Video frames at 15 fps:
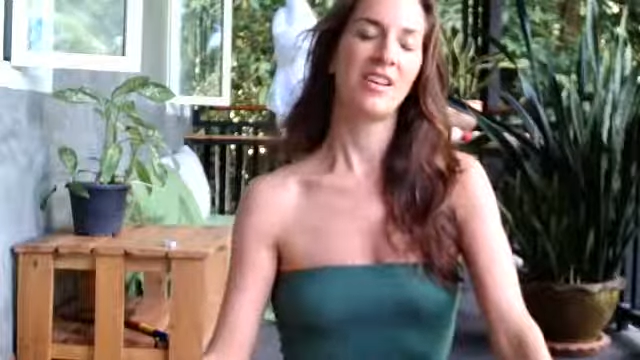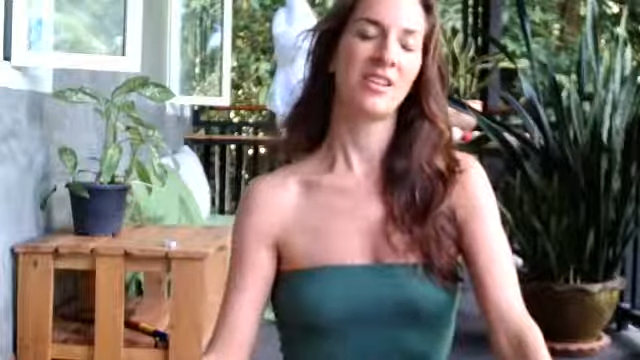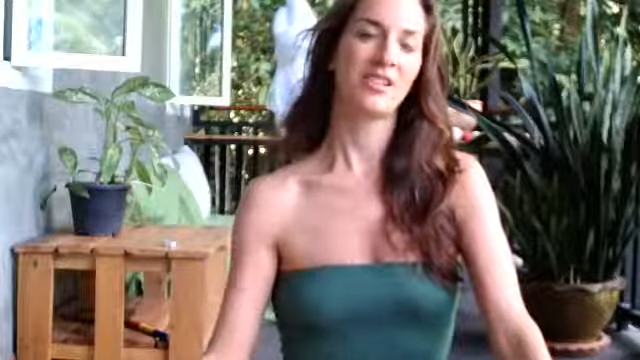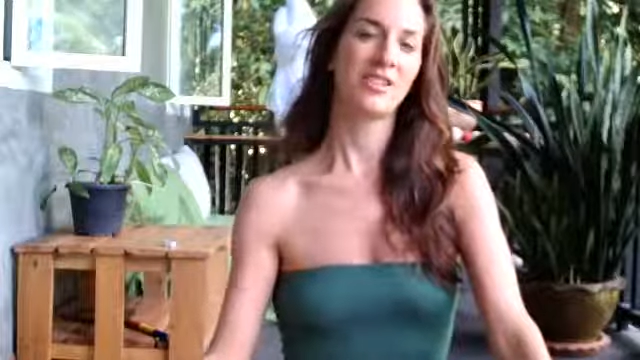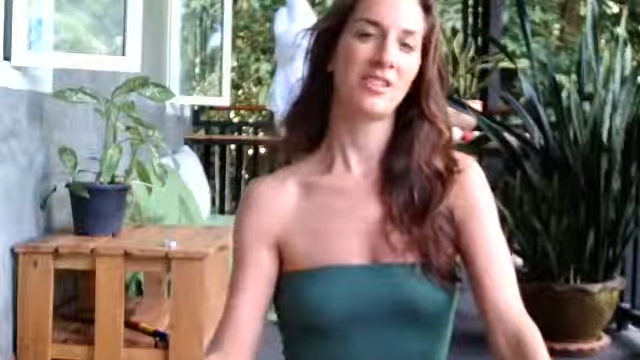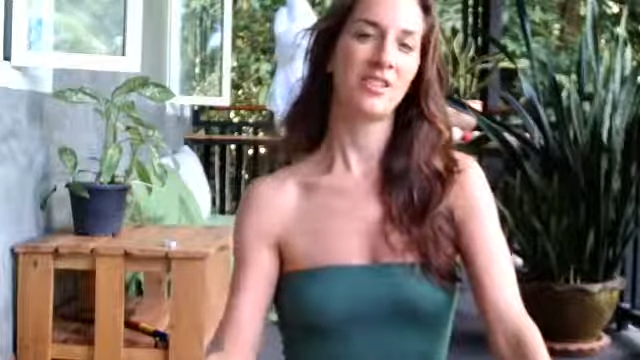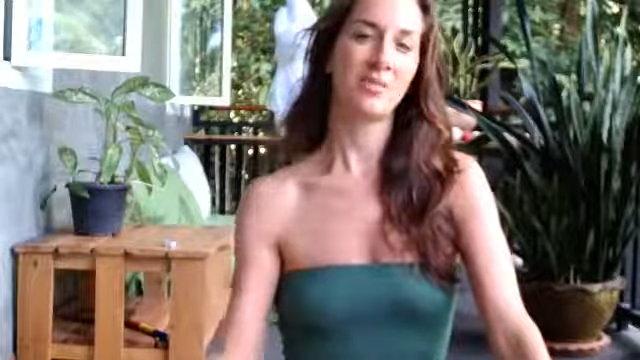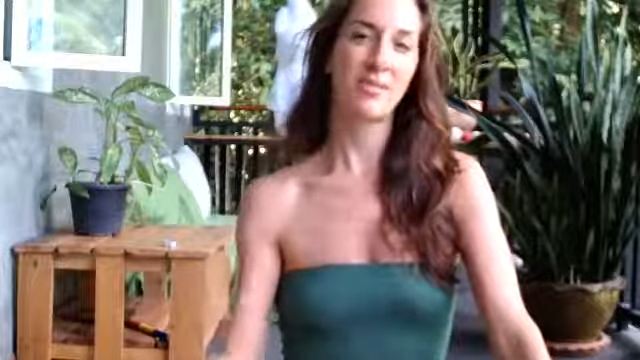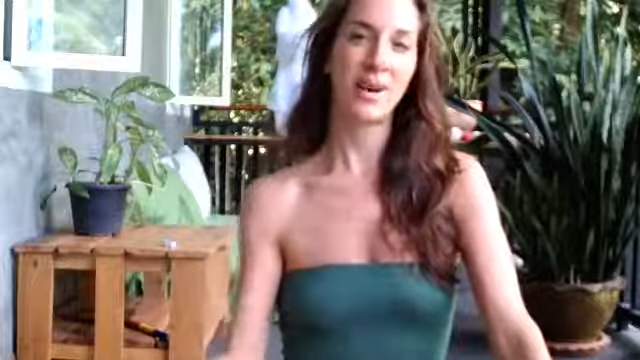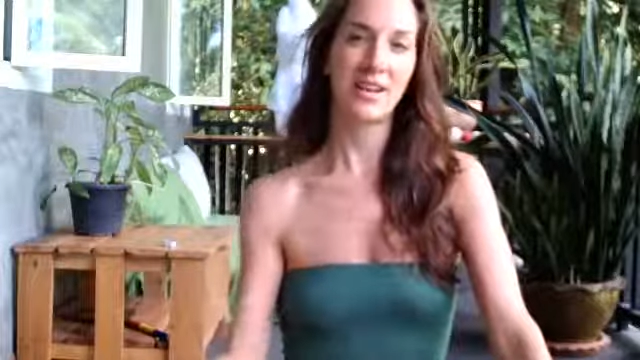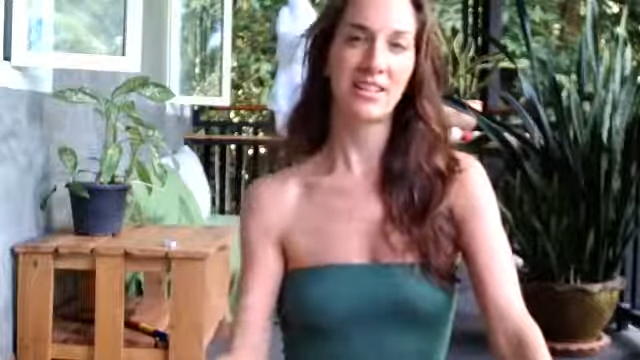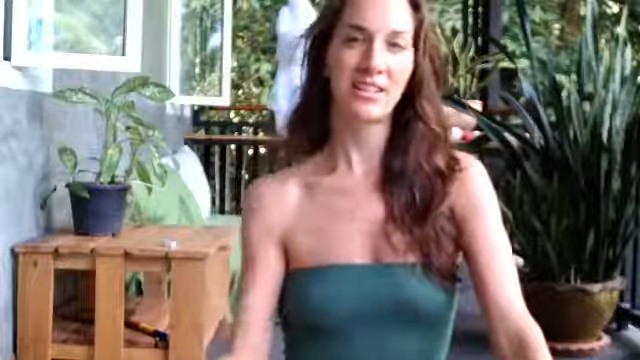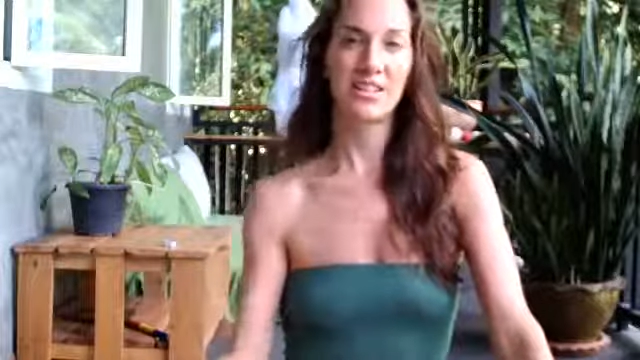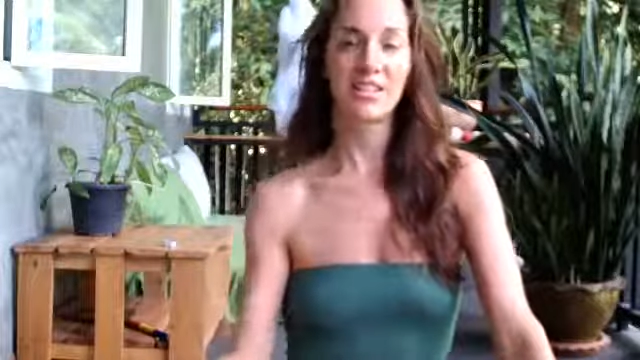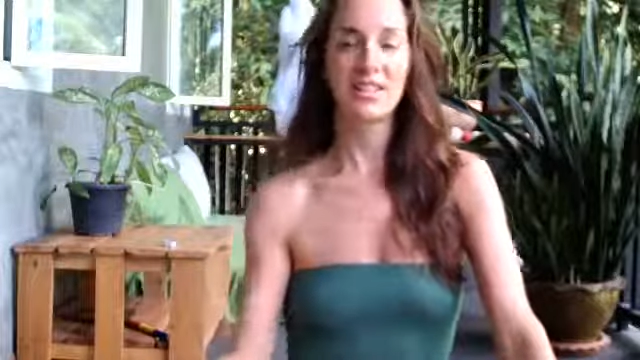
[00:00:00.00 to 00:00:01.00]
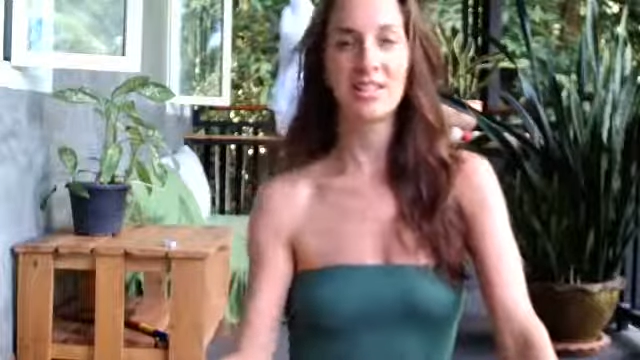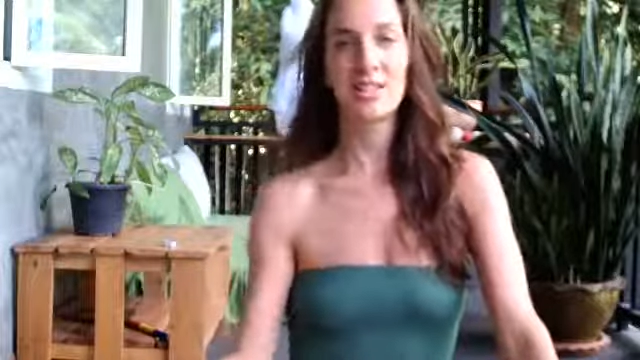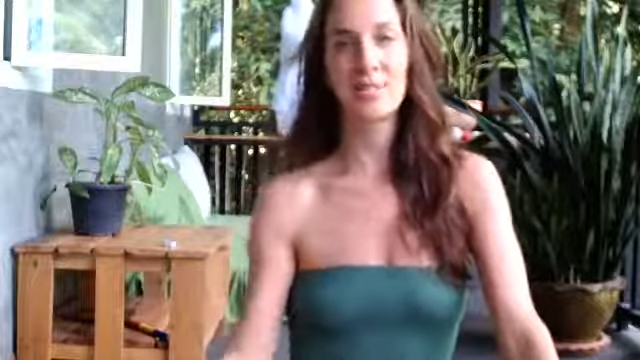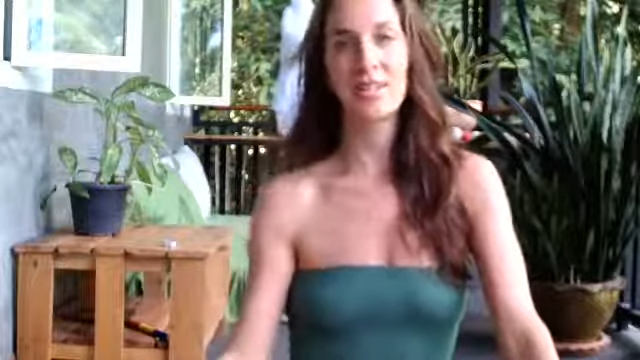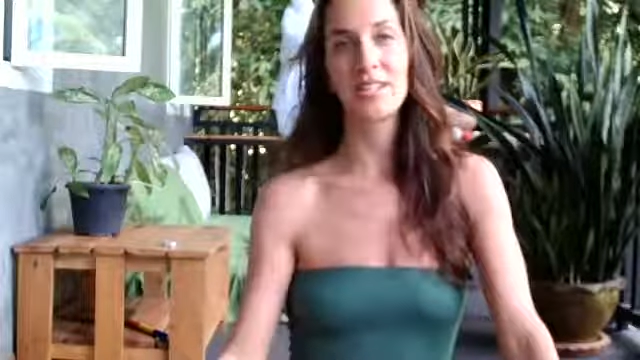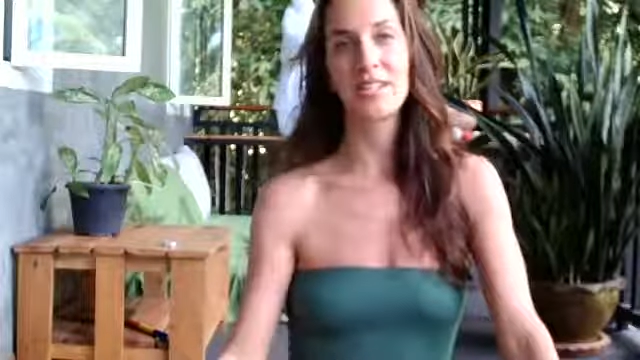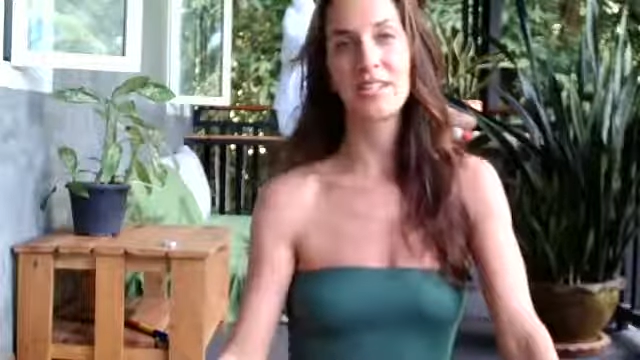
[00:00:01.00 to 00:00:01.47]
So the practice this
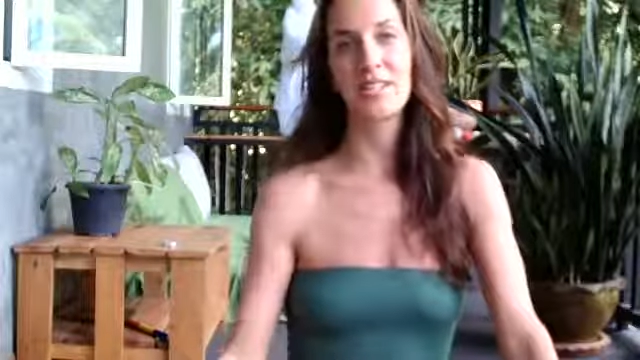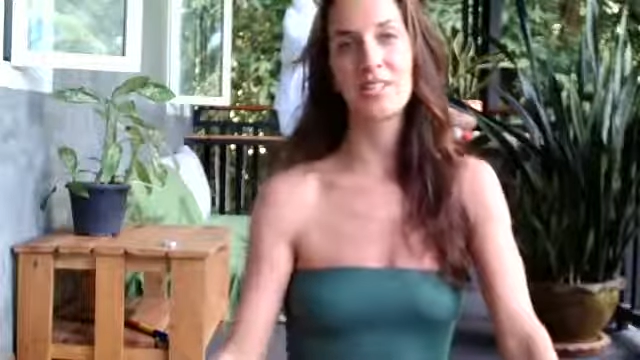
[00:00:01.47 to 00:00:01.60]
week is